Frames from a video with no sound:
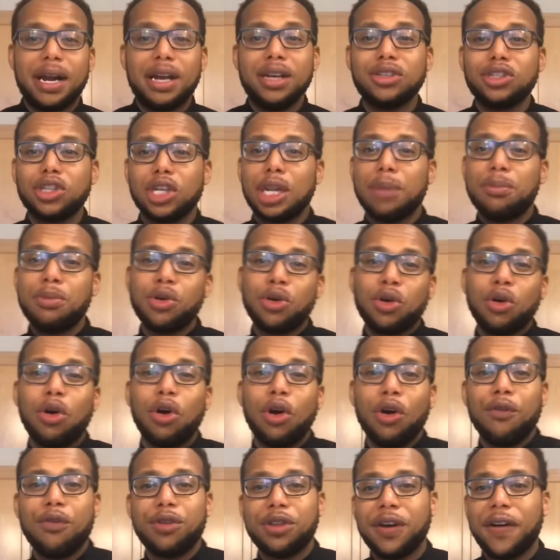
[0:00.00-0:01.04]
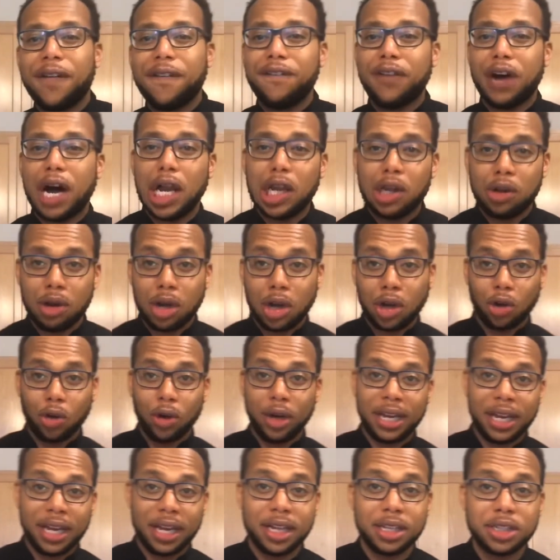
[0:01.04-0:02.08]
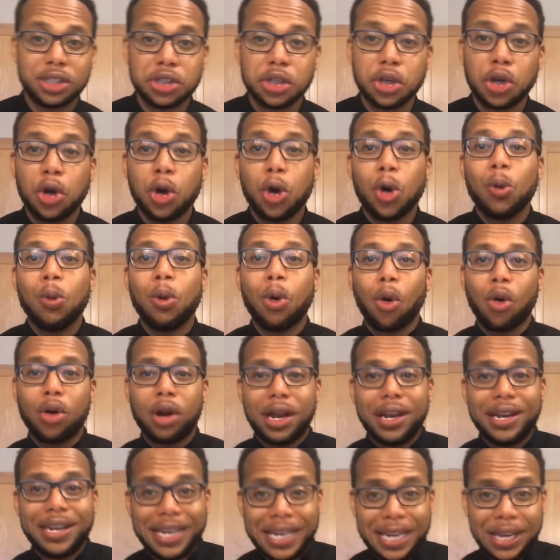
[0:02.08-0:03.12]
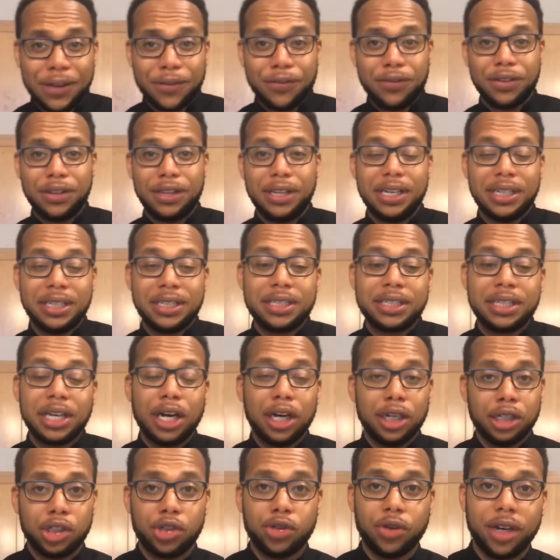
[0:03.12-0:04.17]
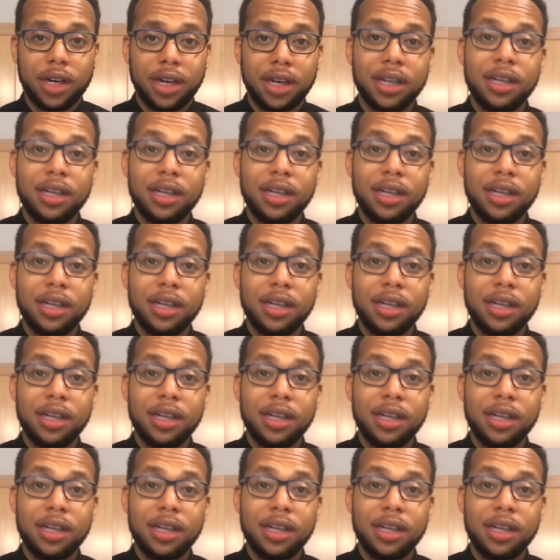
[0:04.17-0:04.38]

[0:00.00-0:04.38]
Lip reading: so let me go over the following ingredients we're going to need for this entree.